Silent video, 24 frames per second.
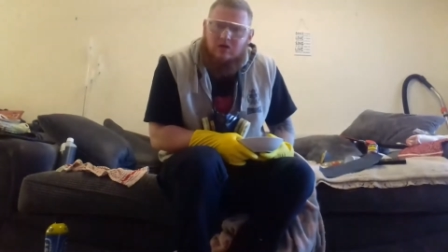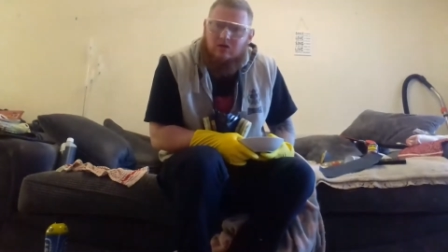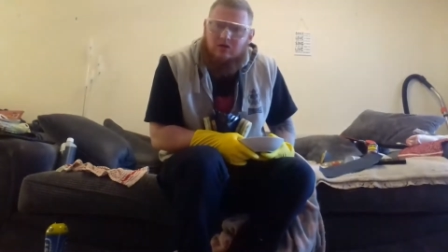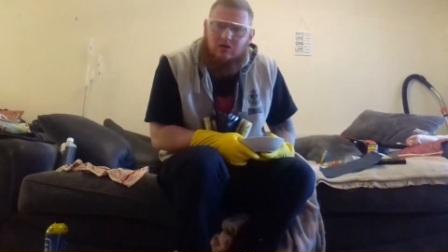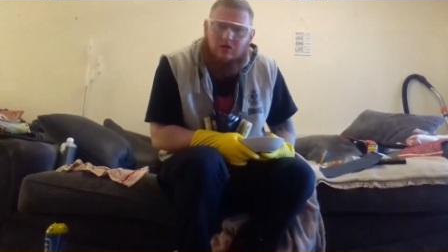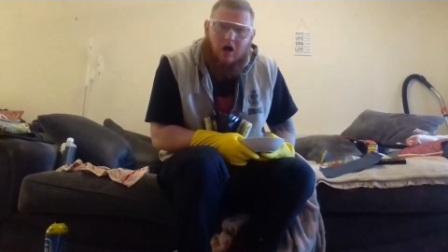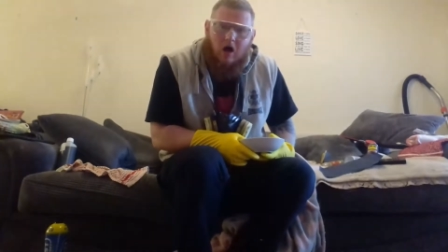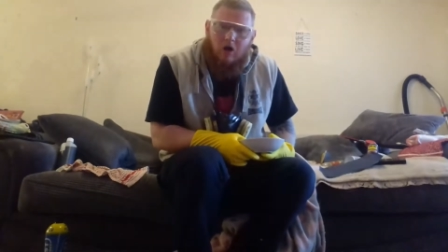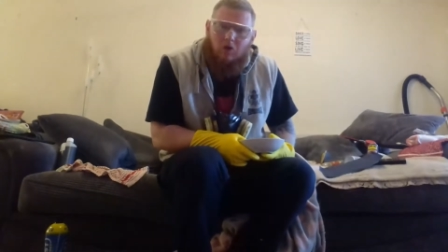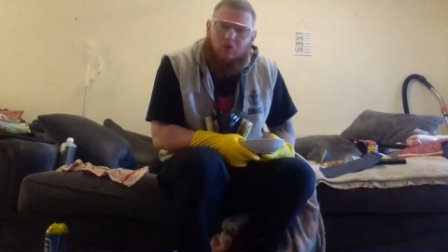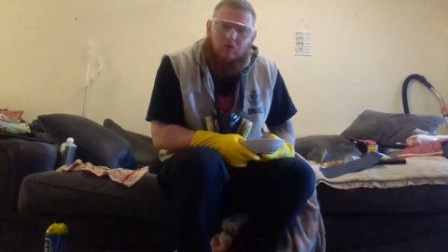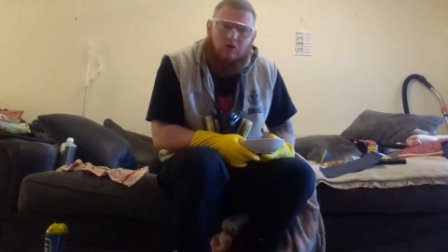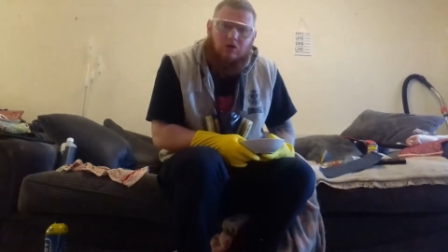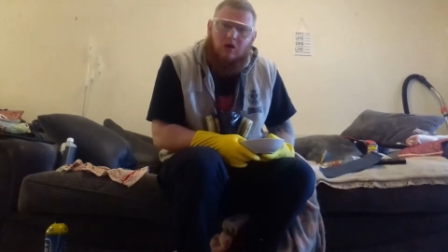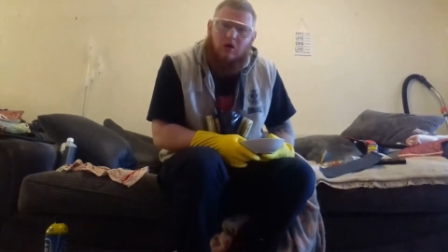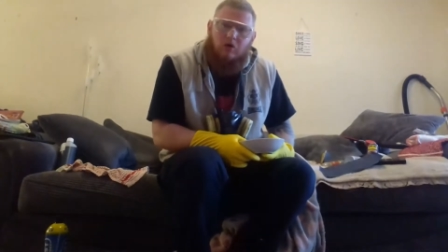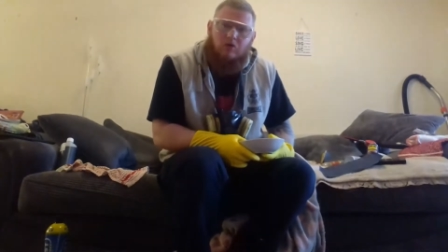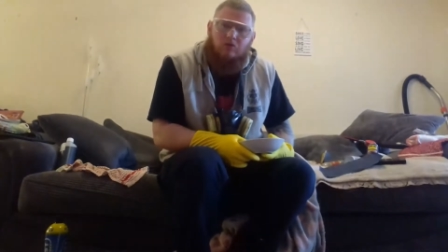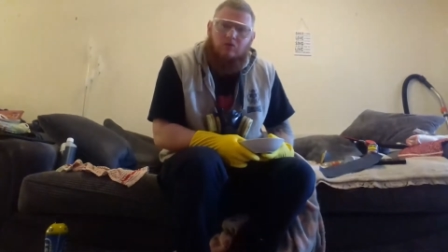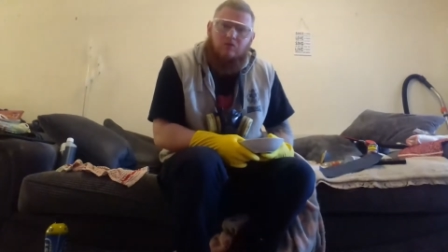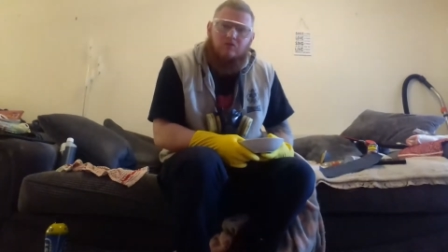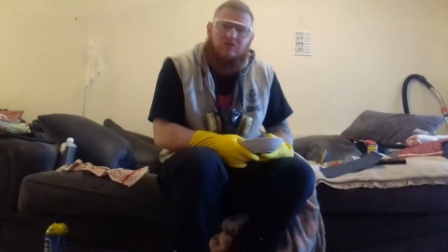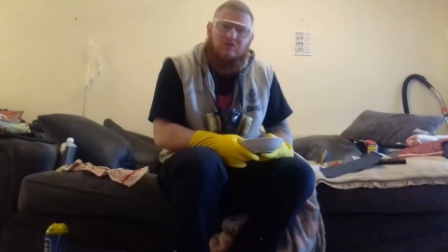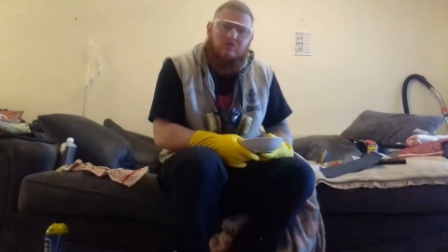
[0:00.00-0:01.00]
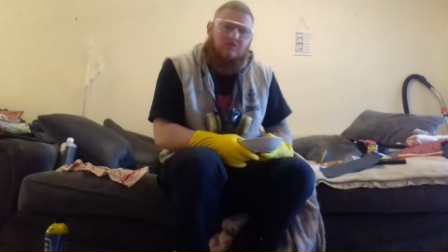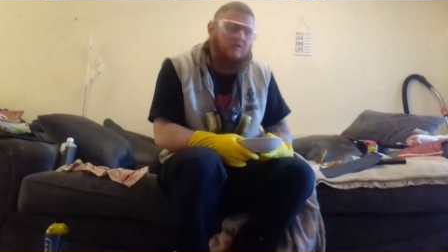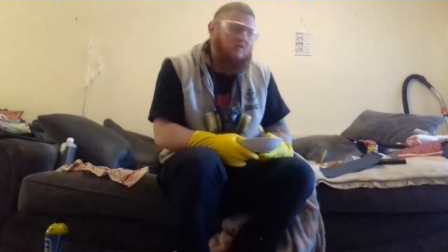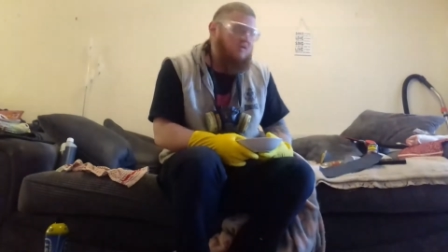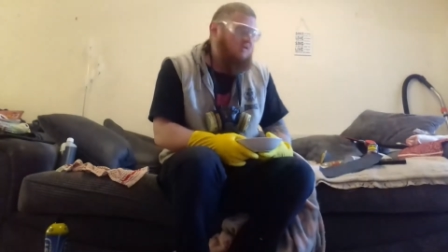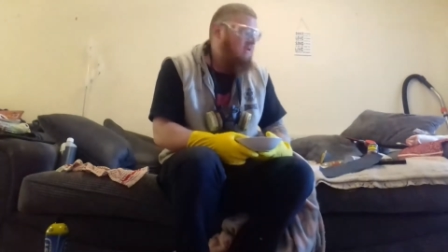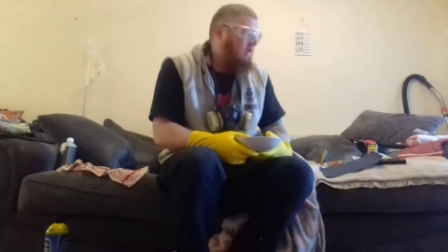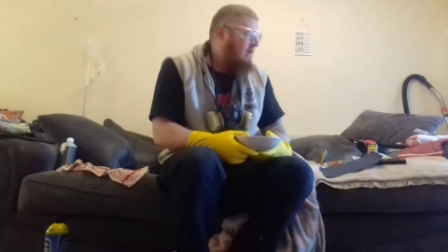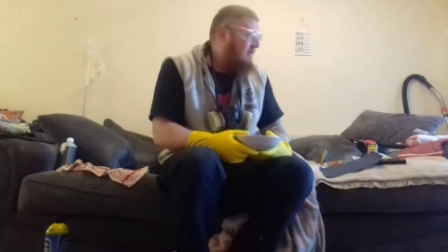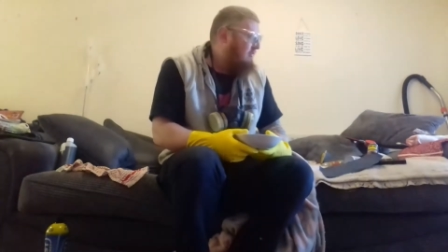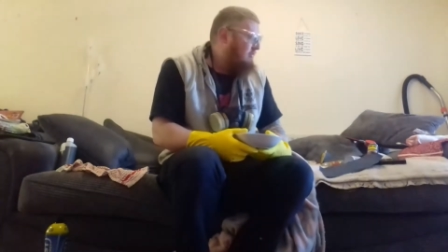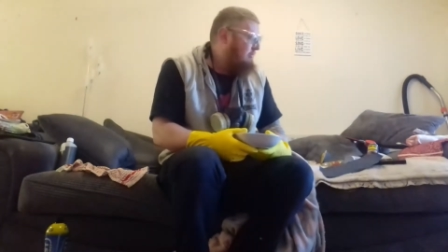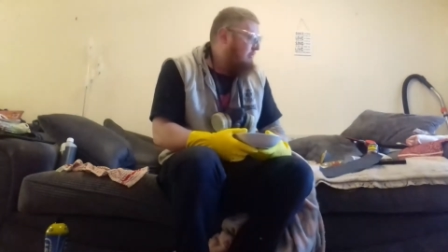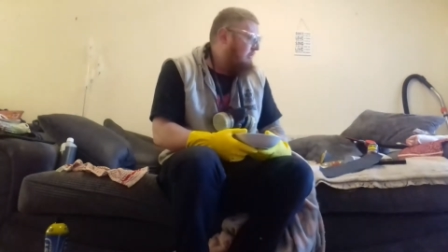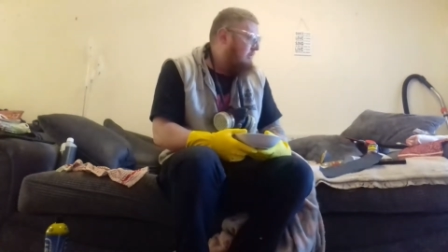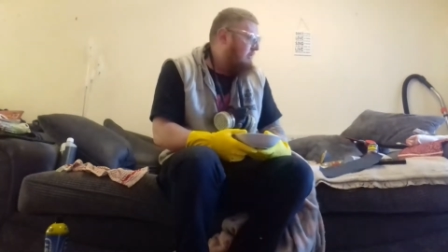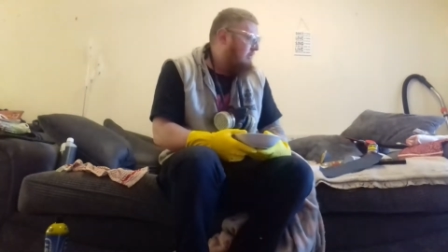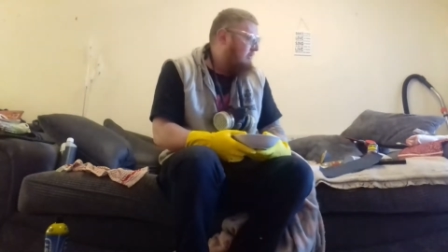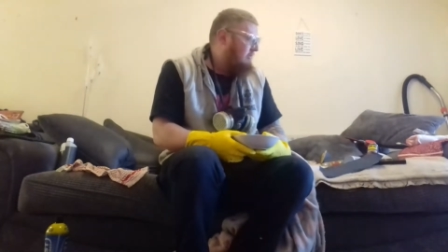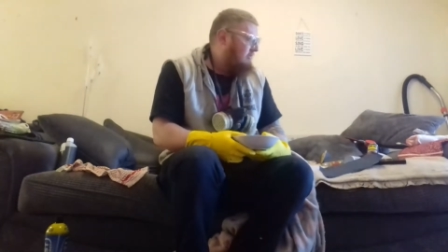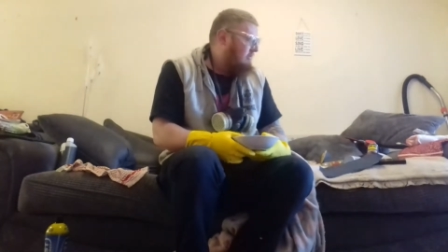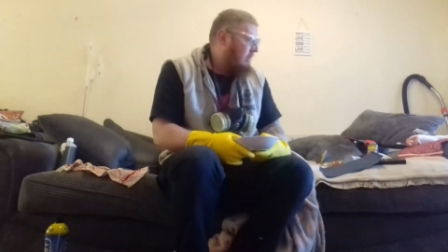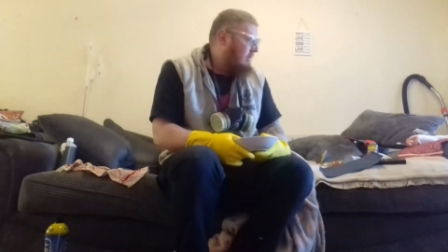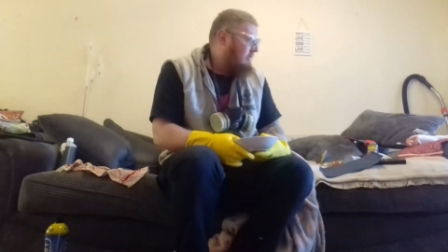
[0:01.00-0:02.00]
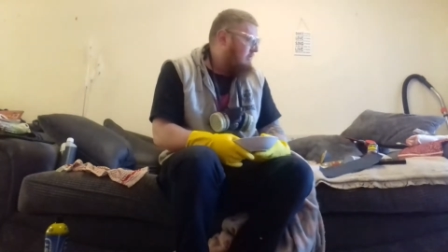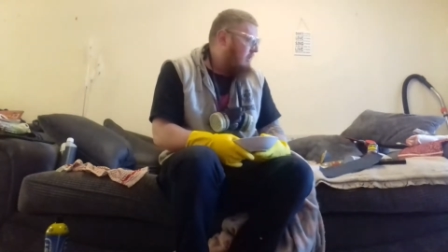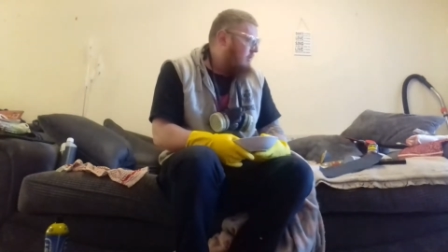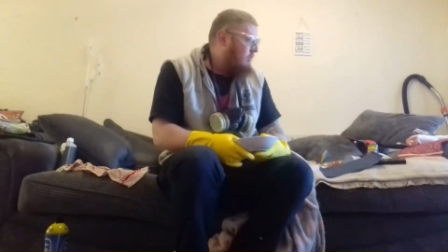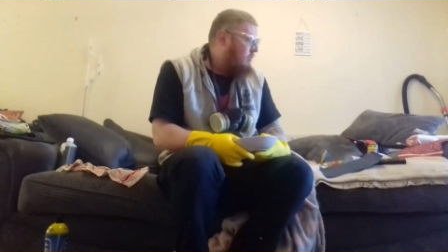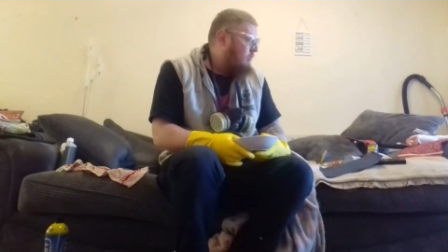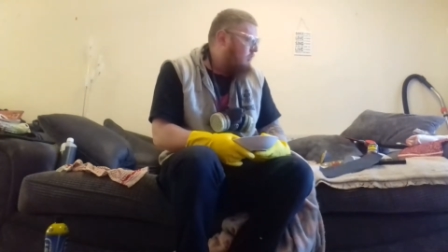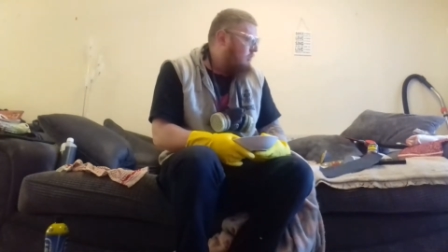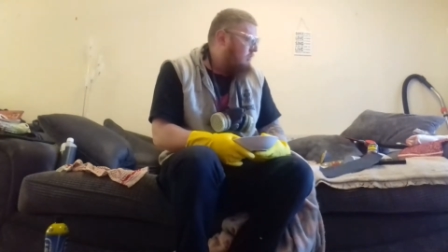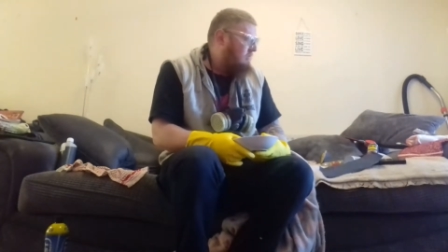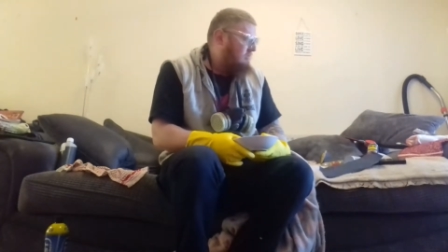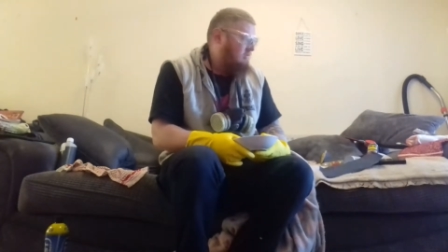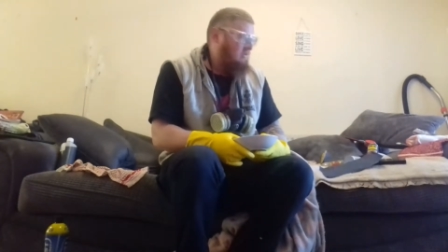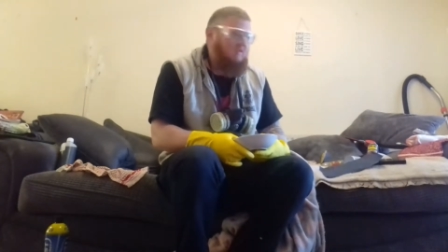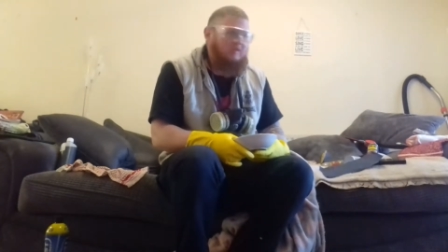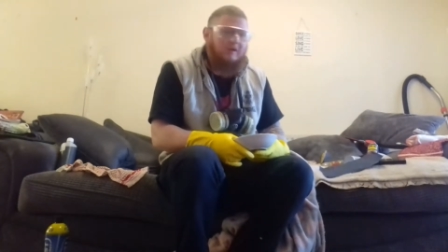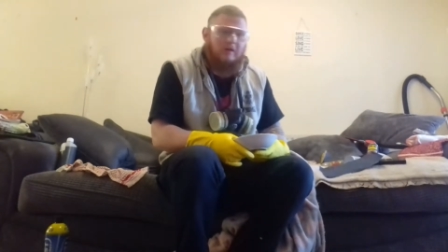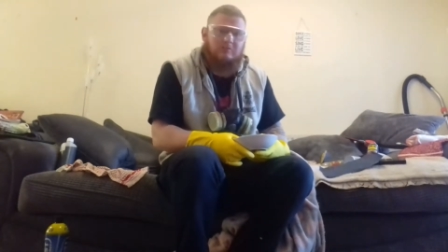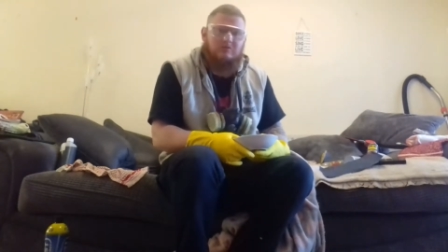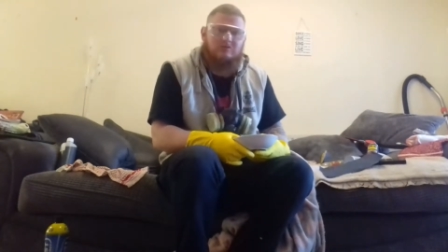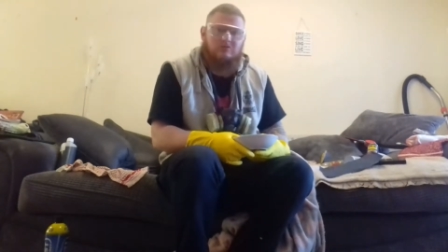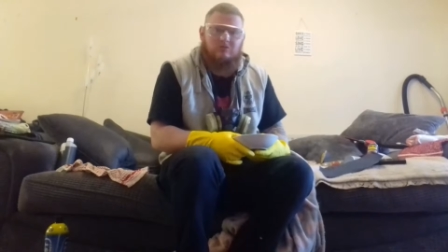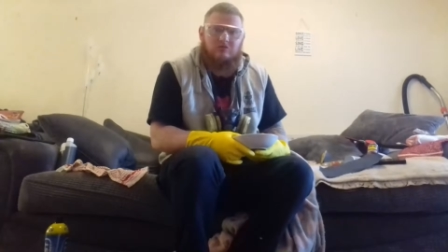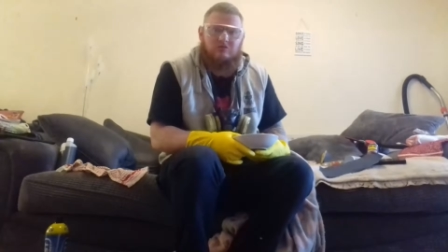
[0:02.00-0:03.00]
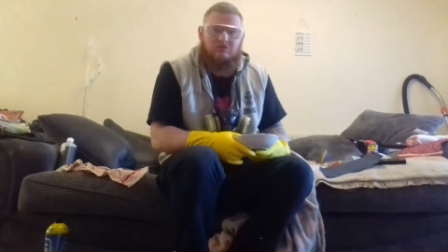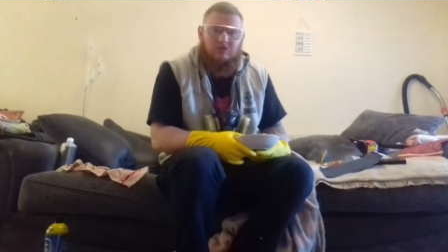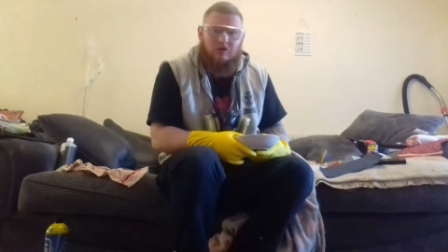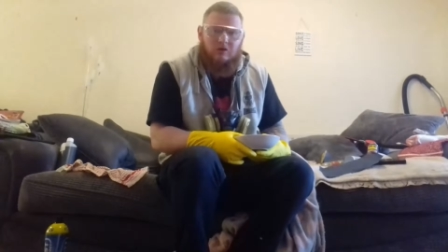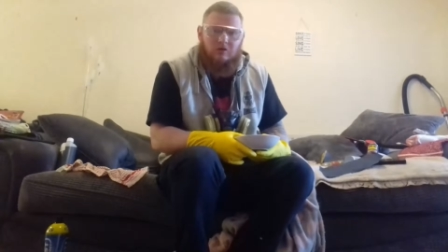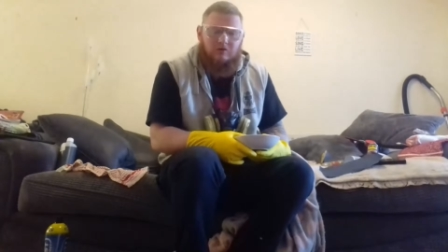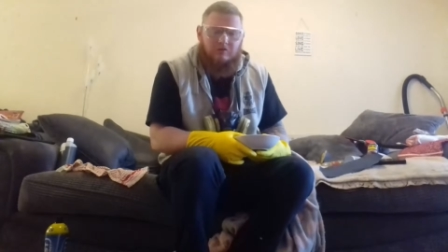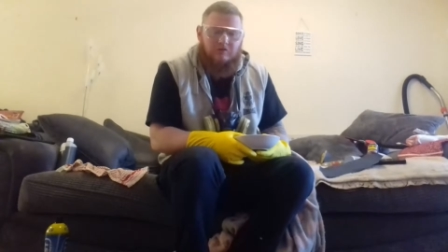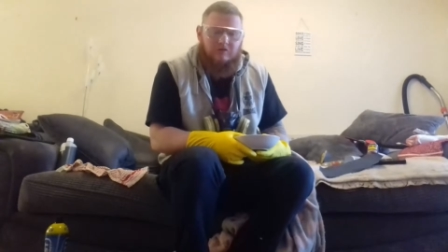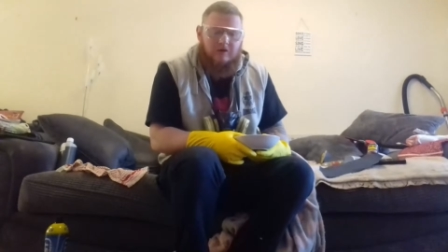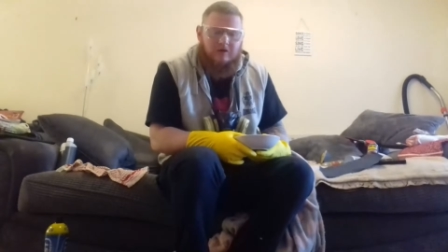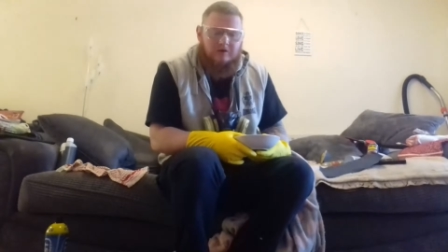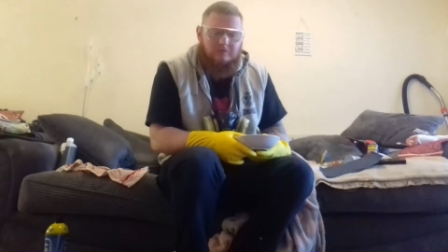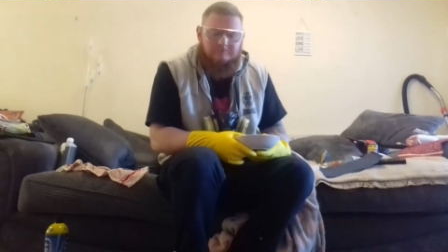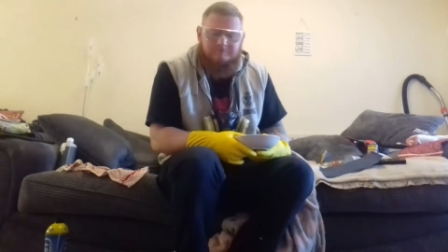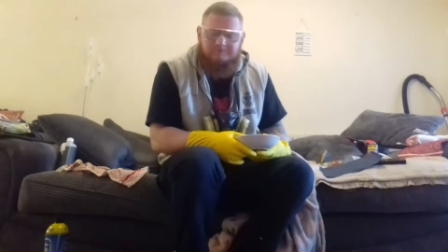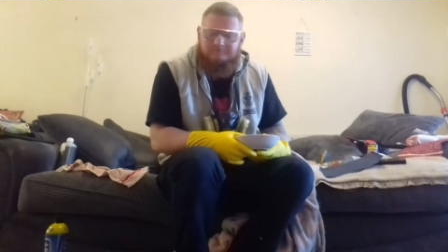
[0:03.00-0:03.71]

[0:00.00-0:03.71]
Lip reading: old clothes and stuff, because I don't want to damage my sofa,